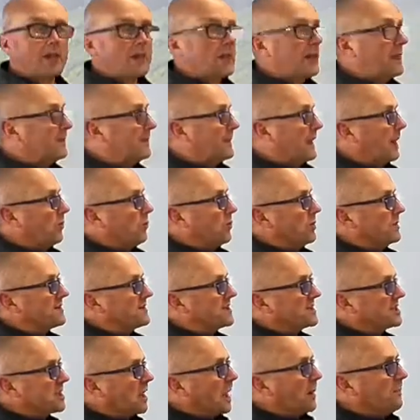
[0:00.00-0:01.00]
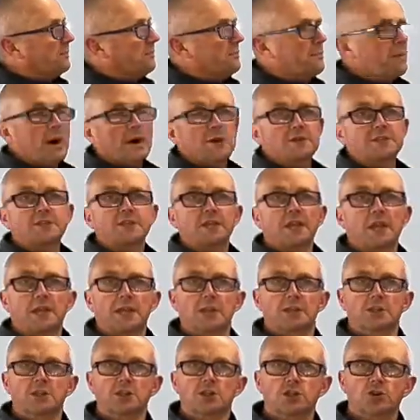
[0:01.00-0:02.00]
That will stop moss in
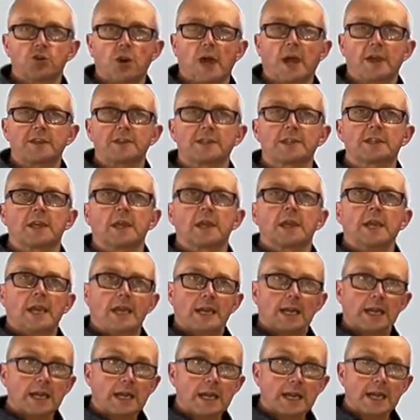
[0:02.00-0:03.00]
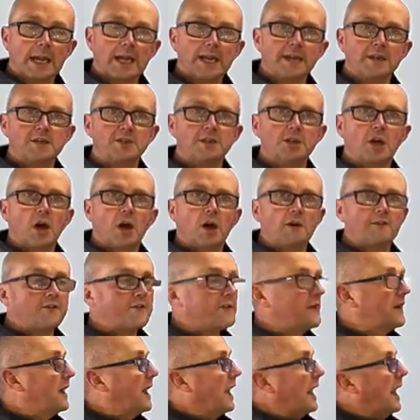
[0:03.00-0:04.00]
its tracks, it'll clean it off
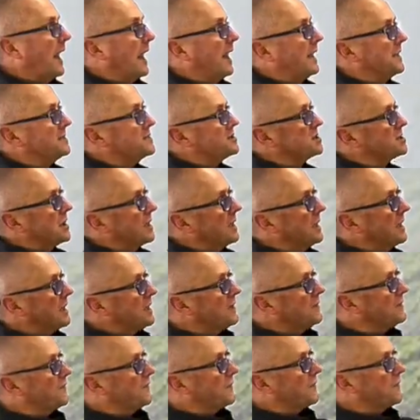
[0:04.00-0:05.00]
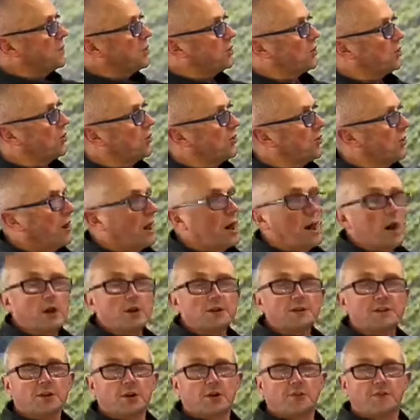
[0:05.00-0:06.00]
and leave your hard
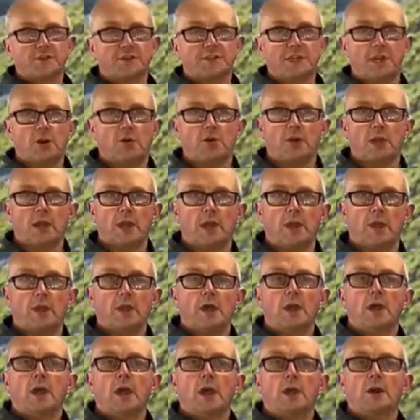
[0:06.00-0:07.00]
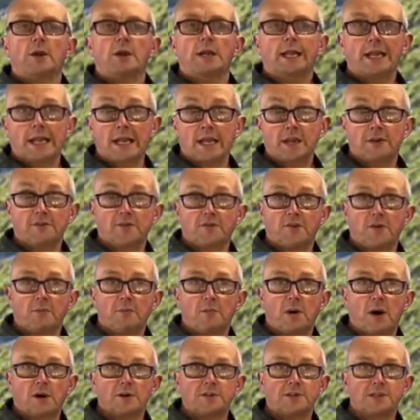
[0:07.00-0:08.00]
surface area clean from
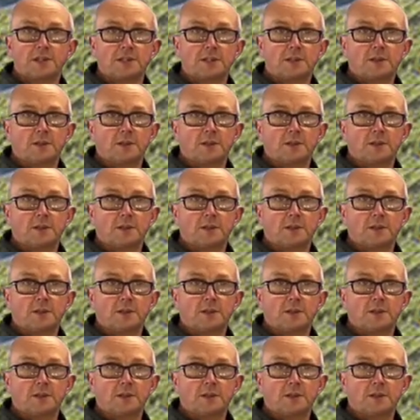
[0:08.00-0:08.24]
moss.